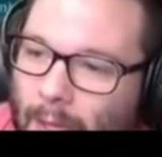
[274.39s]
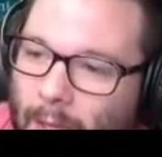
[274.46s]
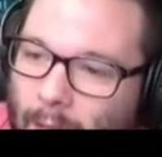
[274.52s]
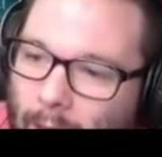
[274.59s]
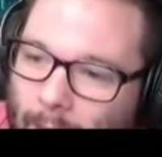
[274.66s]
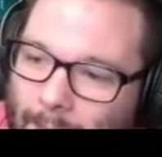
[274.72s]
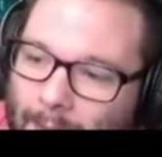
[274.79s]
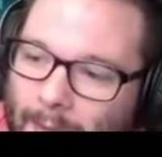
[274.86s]

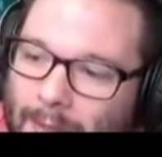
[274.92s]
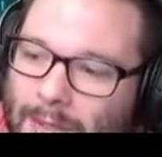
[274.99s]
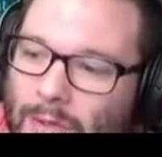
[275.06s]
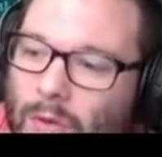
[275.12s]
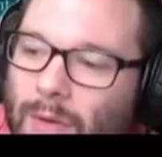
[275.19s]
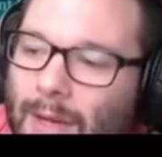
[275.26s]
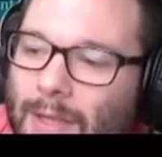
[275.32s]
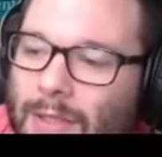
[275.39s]
Now this
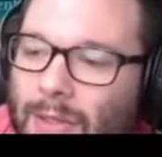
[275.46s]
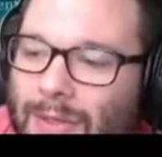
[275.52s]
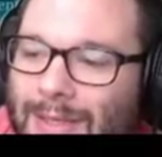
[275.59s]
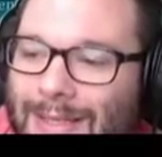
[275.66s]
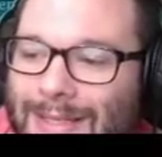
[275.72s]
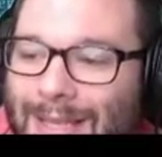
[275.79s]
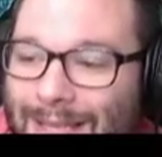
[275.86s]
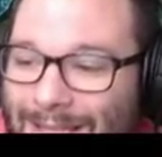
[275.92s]
cooldown starts
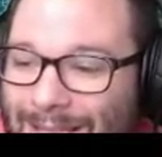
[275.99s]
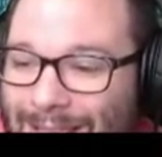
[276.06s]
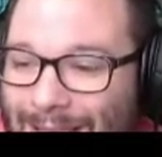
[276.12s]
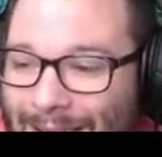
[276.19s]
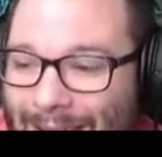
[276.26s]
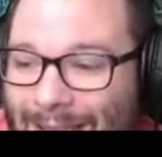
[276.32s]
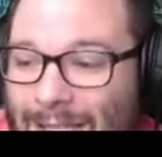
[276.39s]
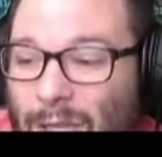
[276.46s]
to 60
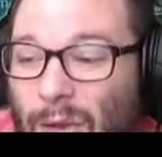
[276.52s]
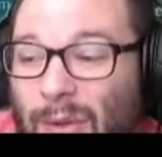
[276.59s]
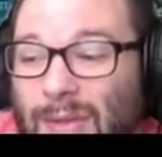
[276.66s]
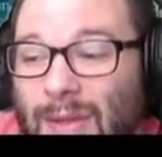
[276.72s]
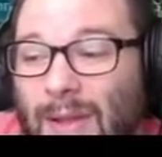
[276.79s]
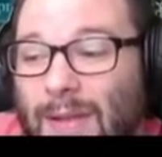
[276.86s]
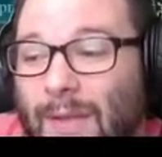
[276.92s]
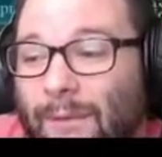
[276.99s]
seconds, it goes
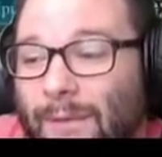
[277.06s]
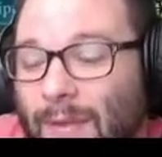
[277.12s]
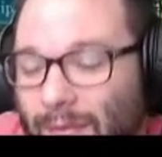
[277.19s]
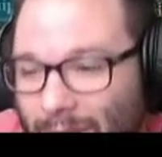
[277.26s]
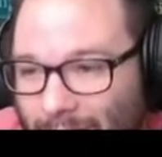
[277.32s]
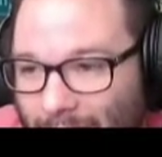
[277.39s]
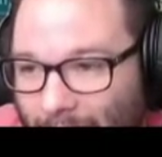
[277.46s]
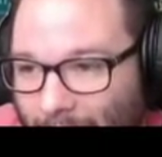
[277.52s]
on to
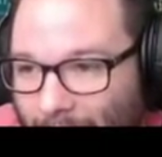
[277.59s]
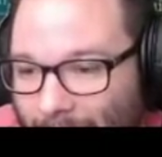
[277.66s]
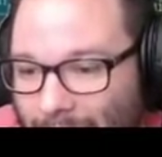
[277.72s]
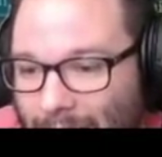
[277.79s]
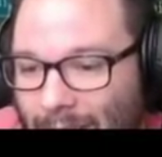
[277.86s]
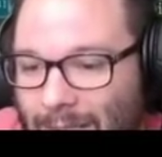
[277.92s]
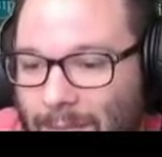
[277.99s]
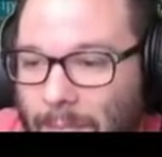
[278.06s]
50
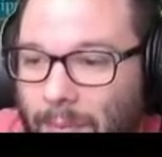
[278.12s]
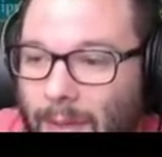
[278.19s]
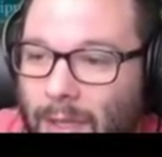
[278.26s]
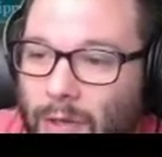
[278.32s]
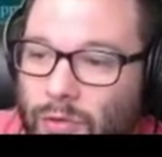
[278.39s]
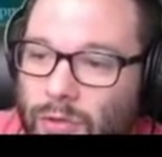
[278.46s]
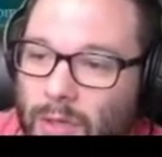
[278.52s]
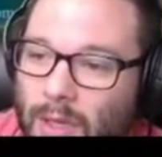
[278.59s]
seconds, and it's a pretty
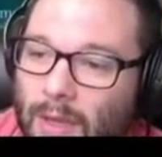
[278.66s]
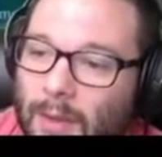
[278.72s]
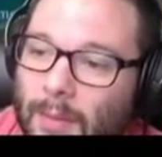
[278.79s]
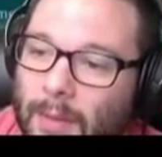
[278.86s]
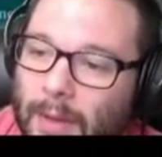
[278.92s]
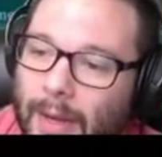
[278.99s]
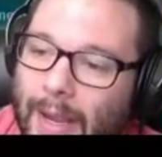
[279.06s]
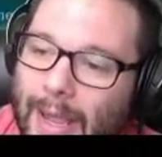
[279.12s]
interesting
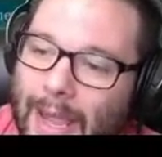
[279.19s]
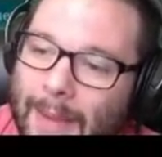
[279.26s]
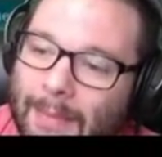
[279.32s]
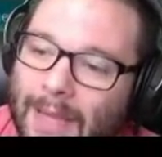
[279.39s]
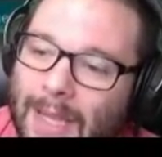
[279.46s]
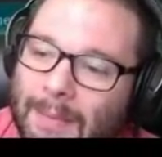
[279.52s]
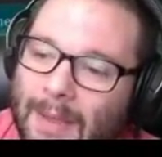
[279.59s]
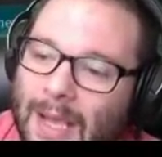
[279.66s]
ability.
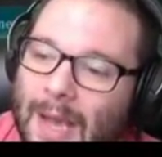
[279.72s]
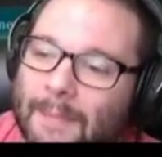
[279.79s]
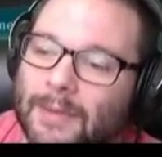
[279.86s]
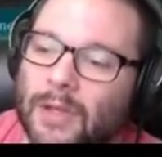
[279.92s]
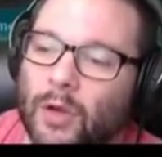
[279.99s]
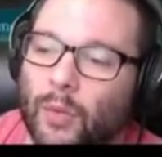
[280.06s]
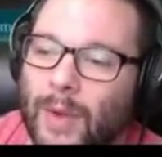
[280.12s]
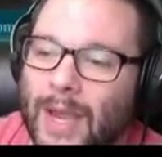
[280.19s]
Emily becomes
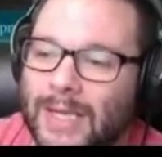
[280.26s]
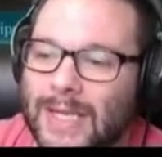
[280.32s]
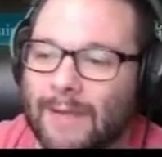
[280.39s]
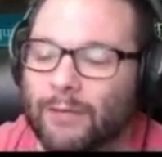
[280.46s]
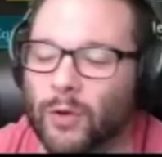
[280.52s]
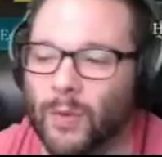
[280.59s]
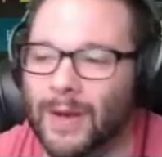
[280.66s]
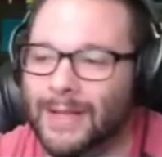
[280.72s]
enraged
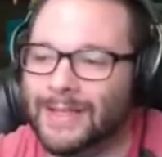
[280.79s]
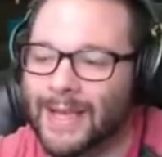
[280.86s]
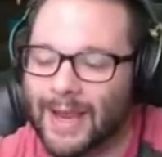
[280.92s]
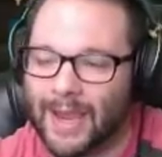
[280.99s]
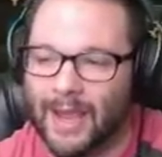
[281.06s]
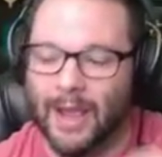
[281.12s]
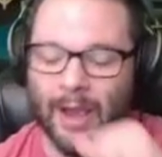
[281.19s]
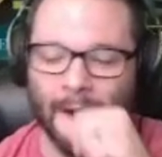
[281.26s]
after 1
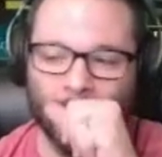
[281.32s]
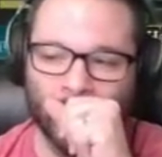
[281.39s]
second.